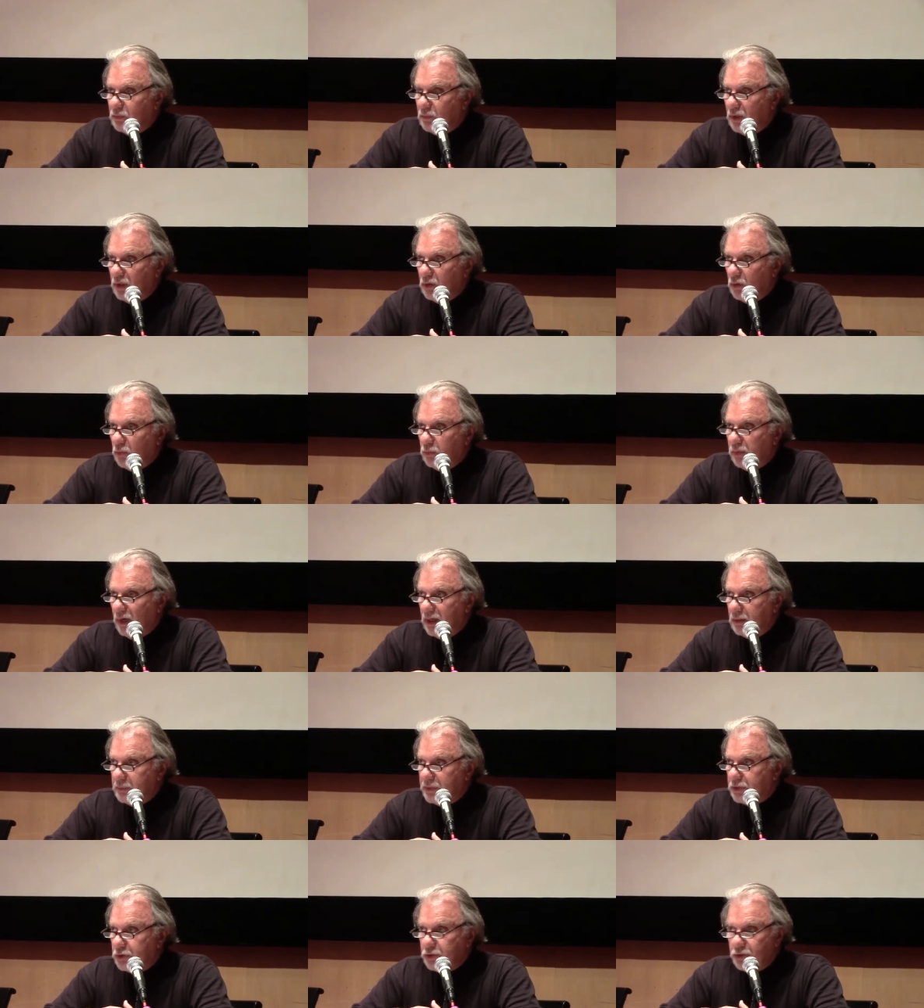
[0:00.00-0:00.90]
what
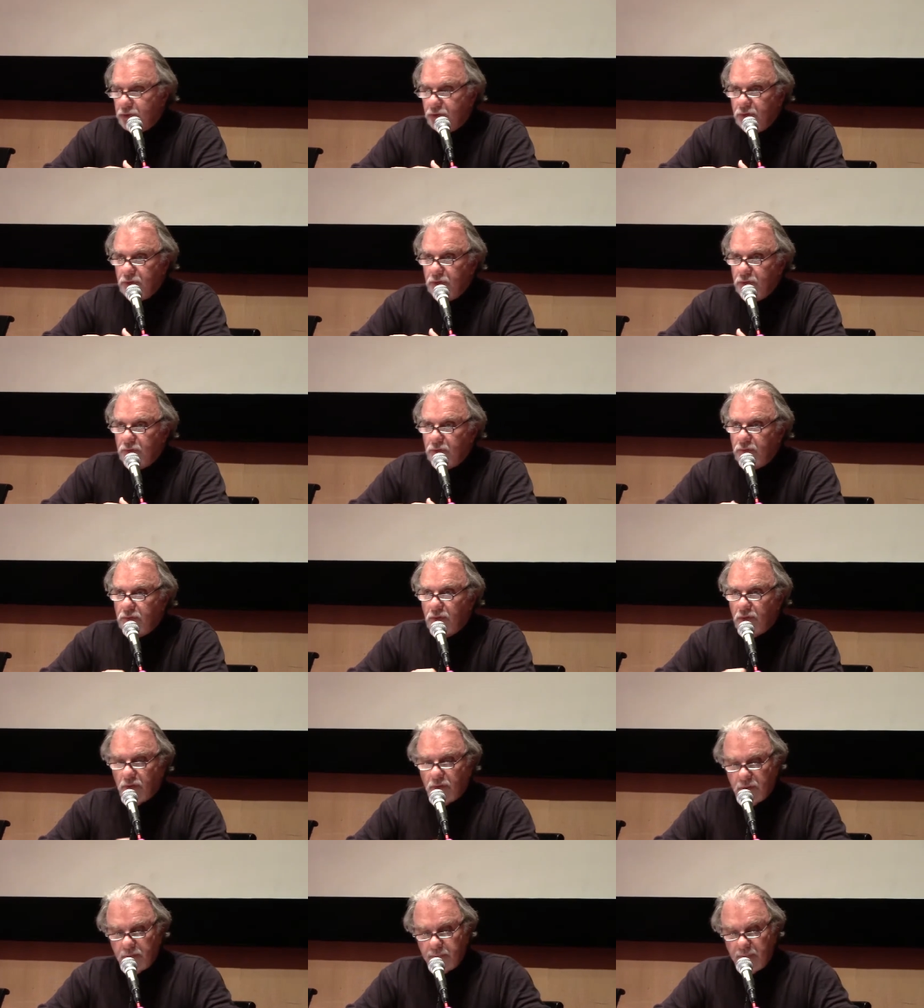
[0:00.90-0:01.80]
Obama should do
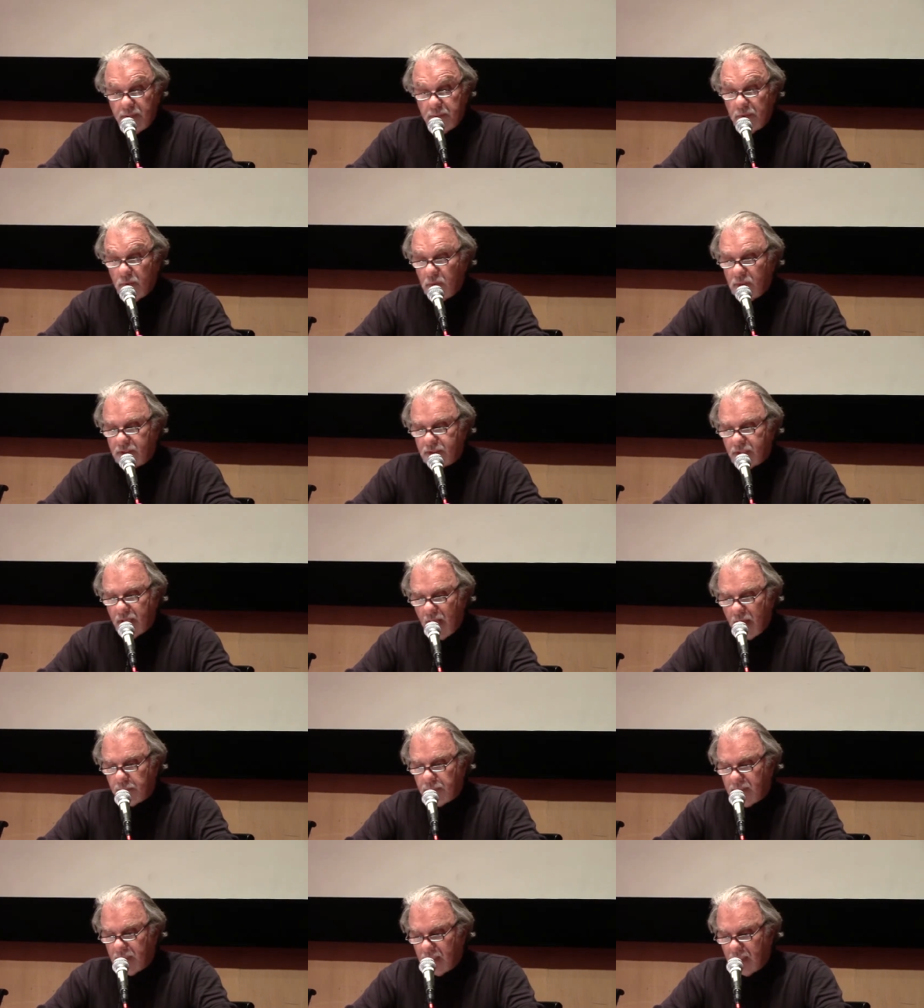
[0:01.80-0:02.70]
or maybe what's
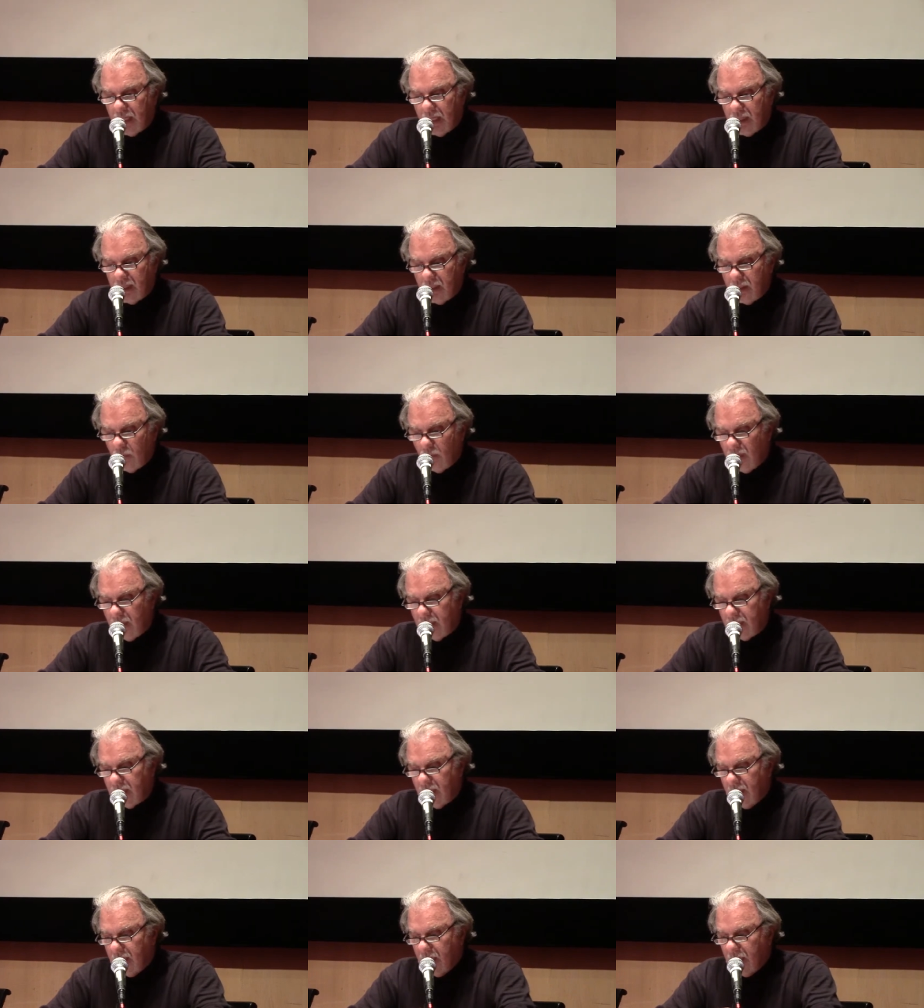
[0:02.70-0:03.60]
happening anyway,
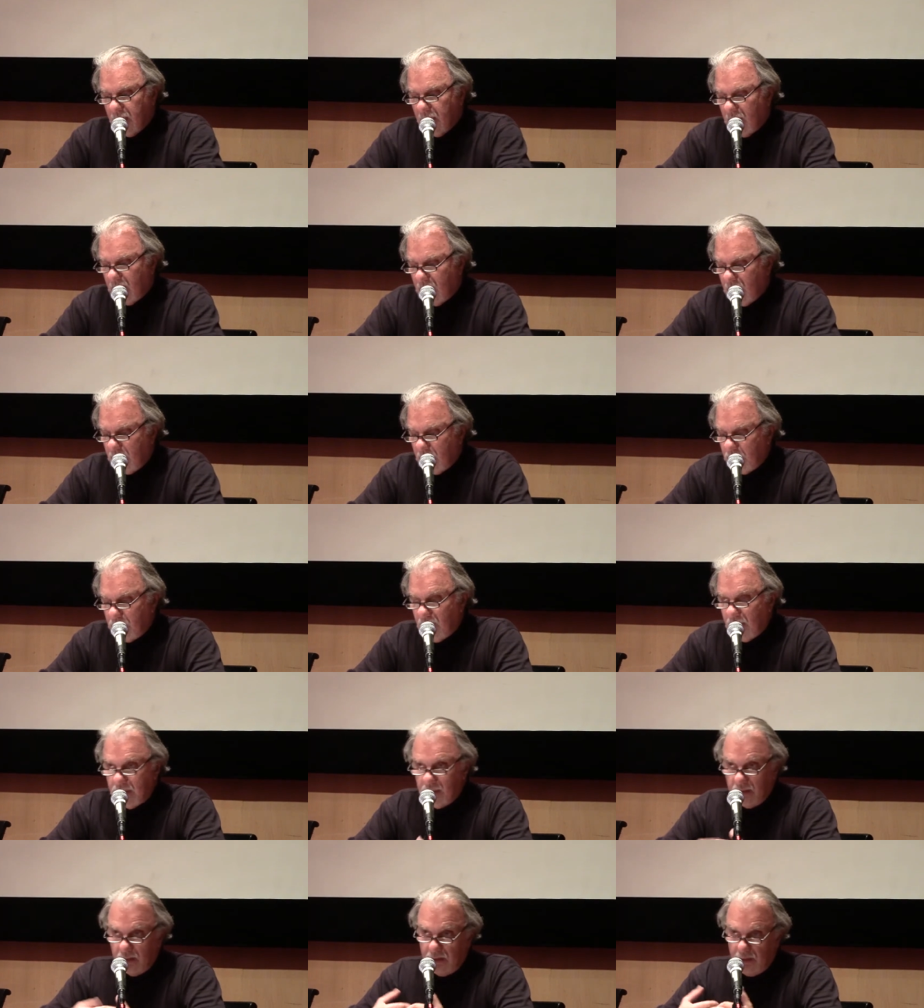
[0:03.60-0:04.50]
uh,
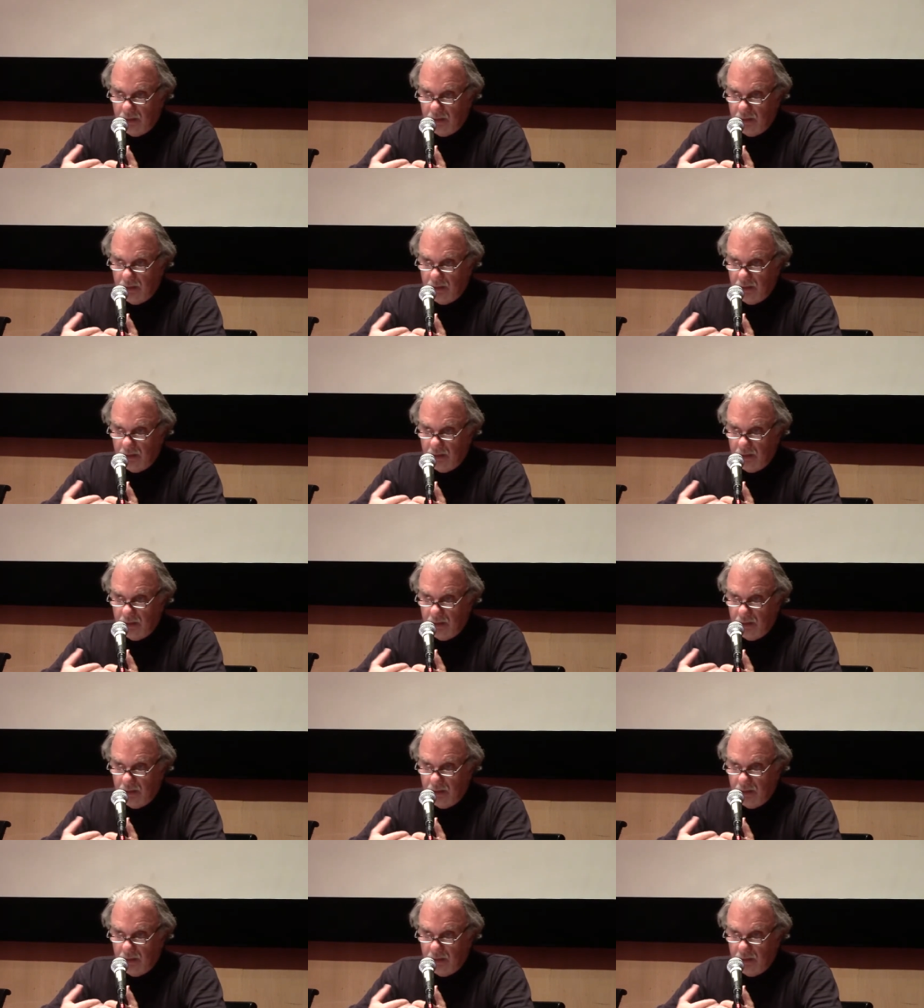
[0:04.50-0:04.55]
but